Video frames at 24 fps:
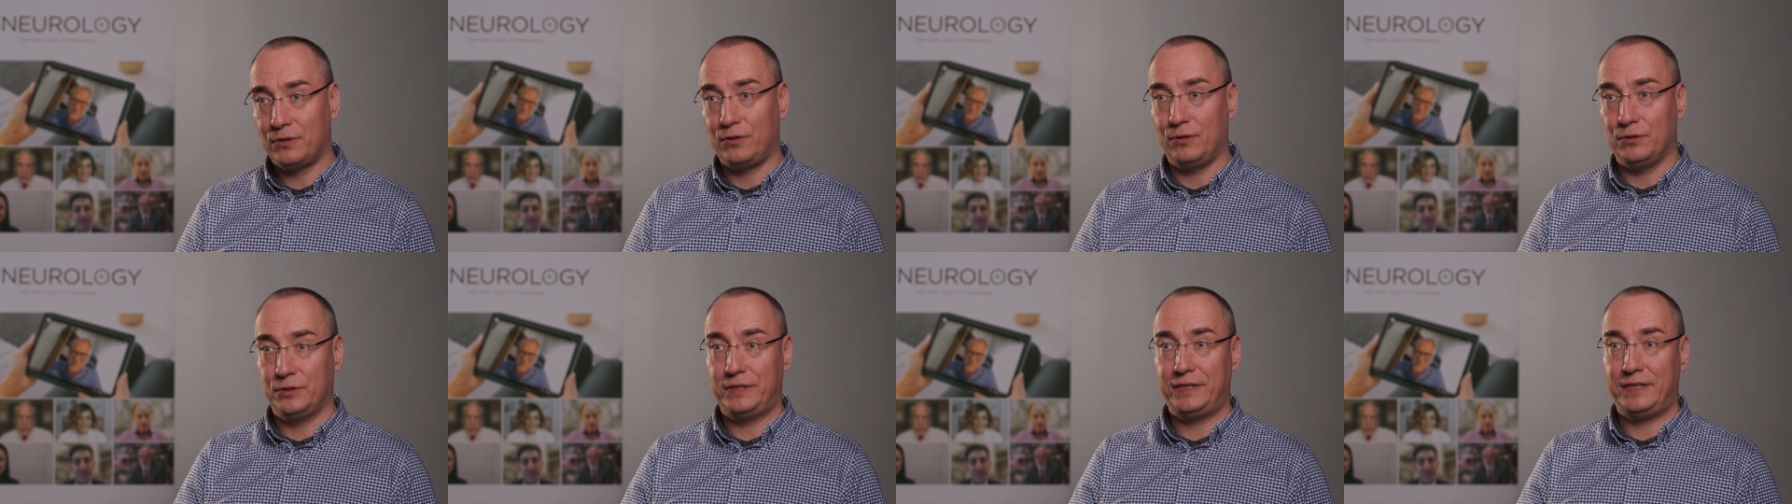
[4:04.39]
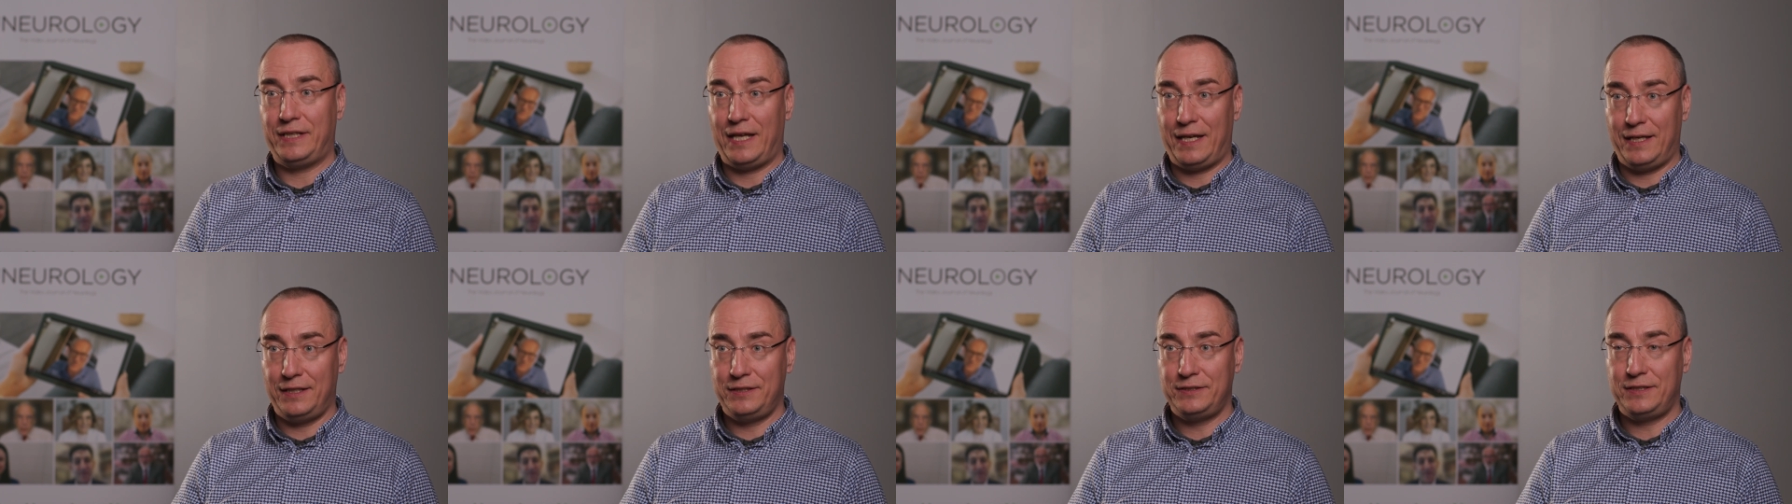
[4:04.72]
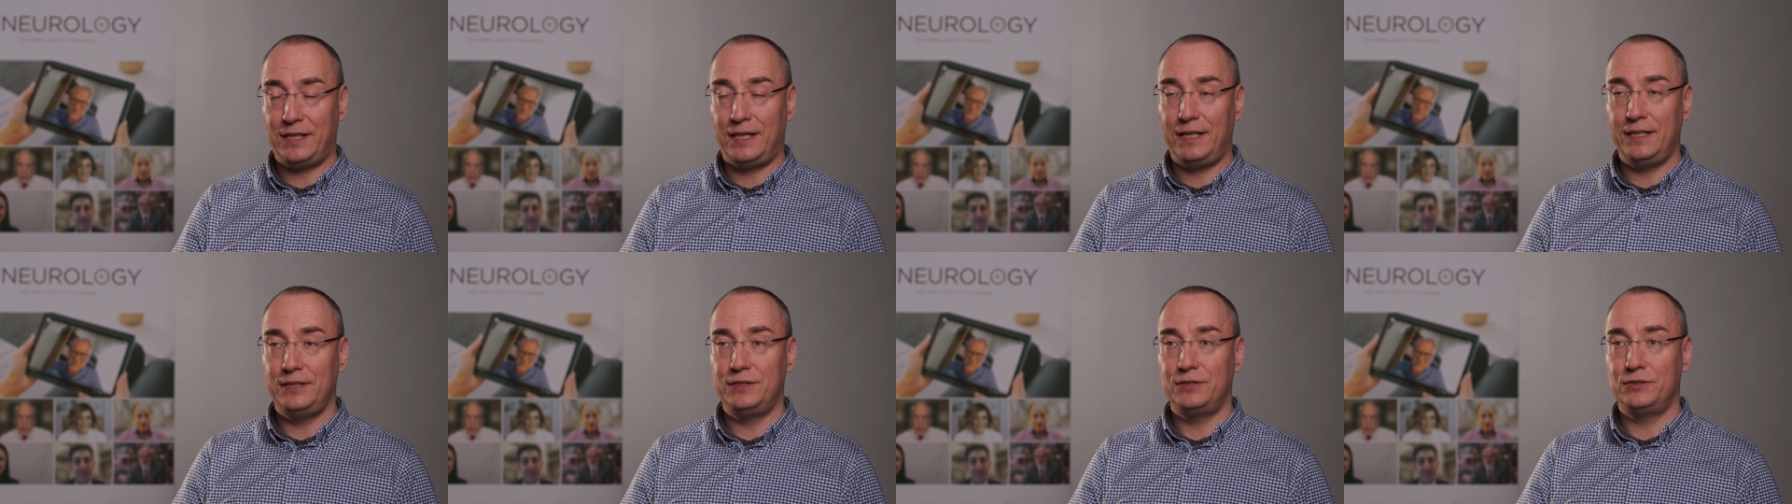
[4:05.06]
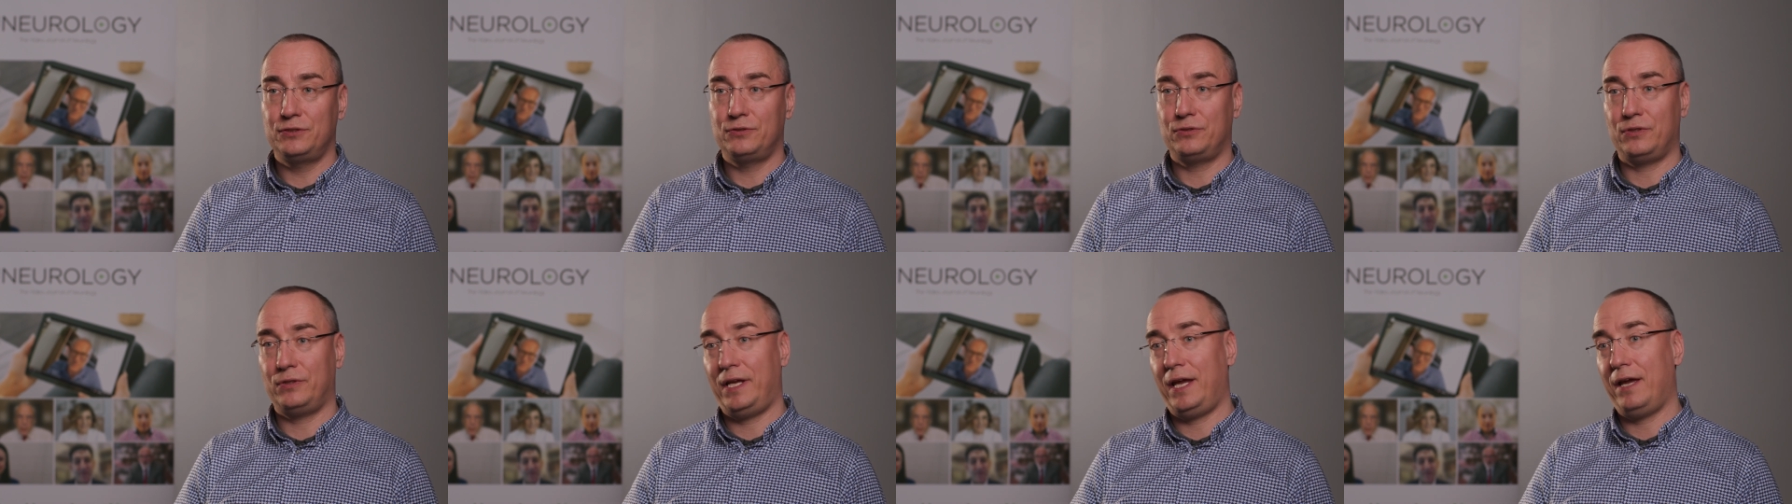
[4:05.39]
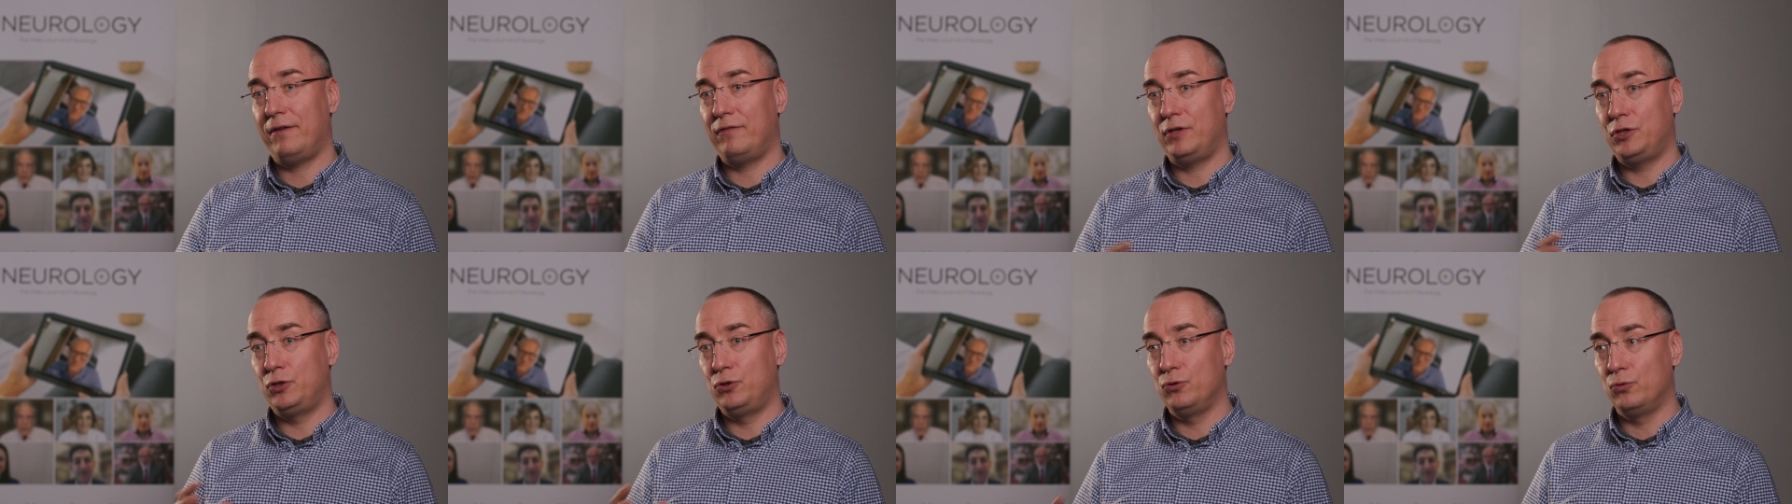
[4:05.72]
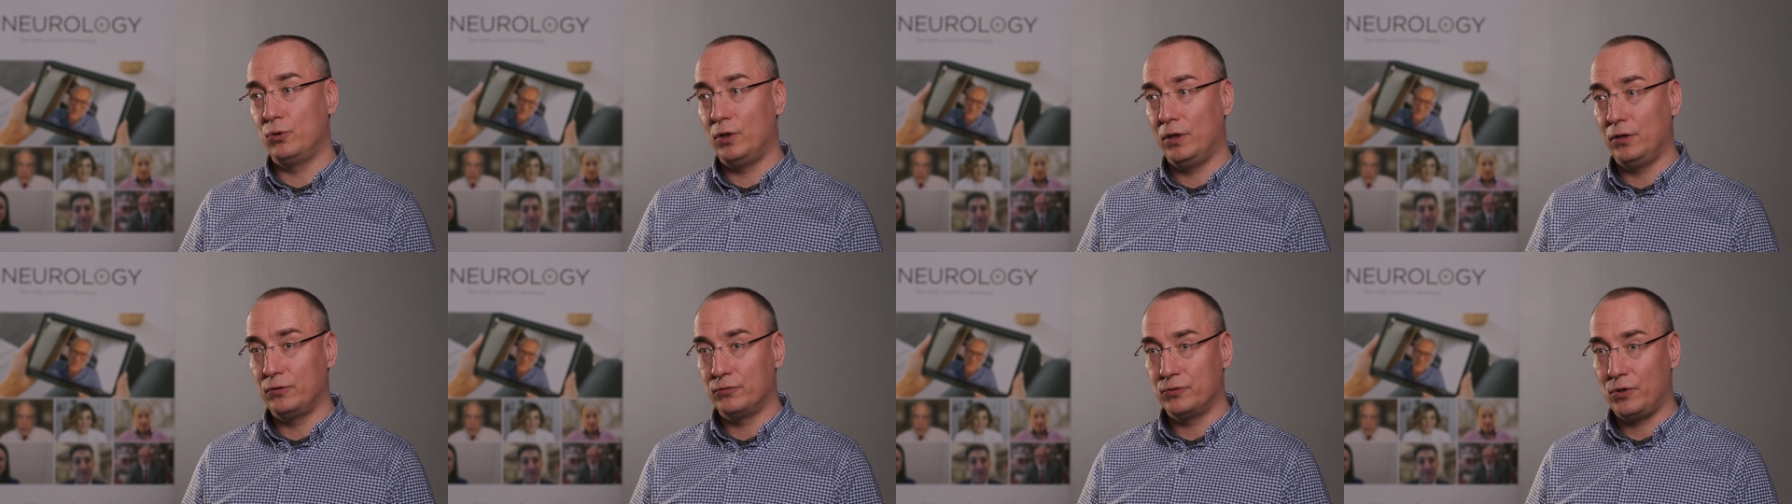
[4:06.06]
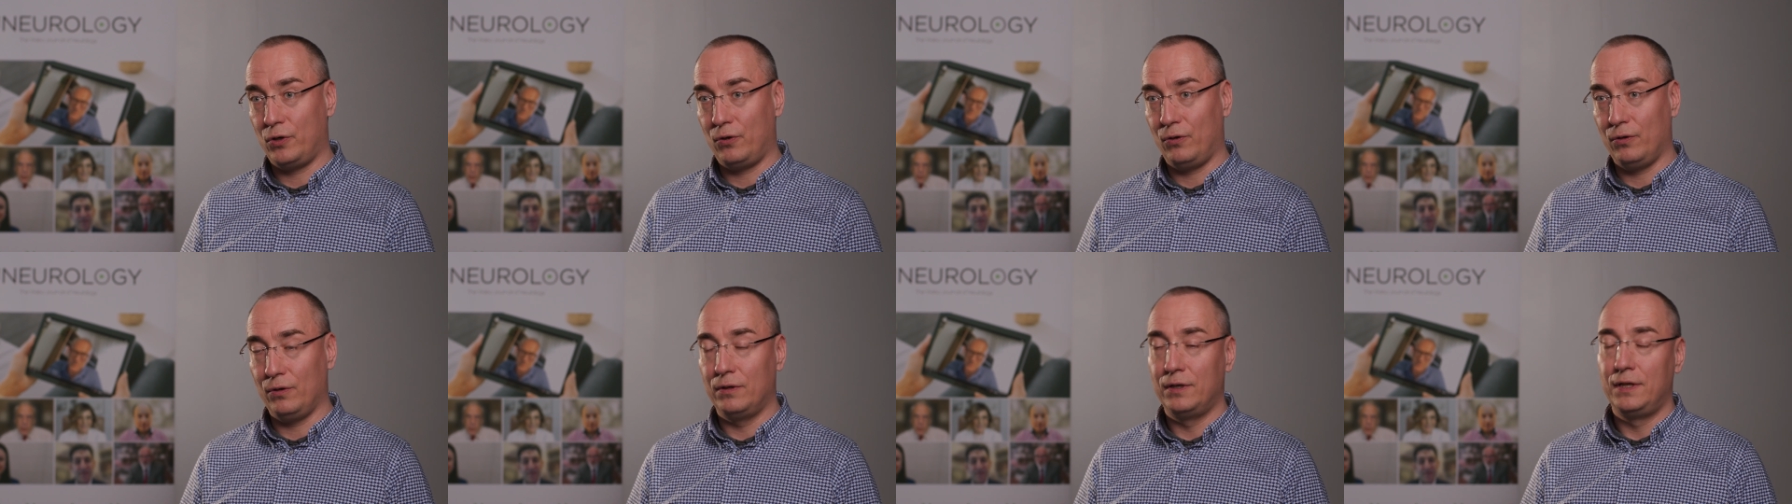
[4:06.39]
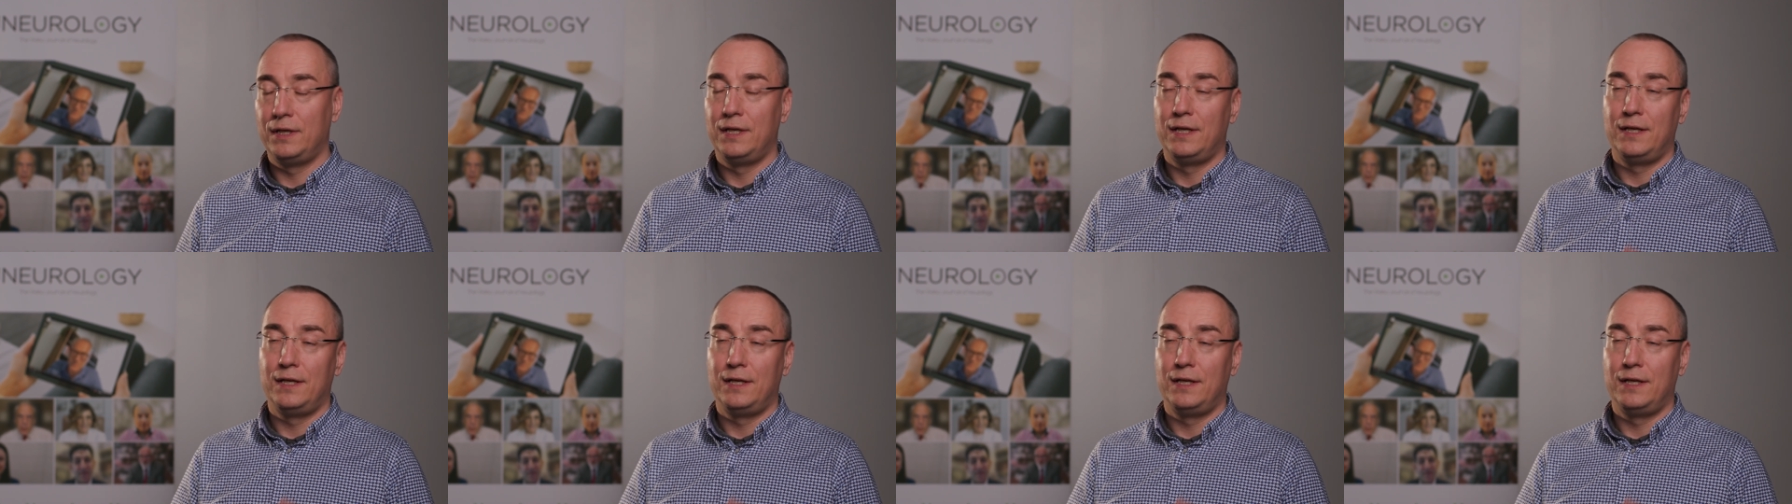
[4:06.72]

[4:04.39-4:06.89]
called tennisites, so they have a dual role.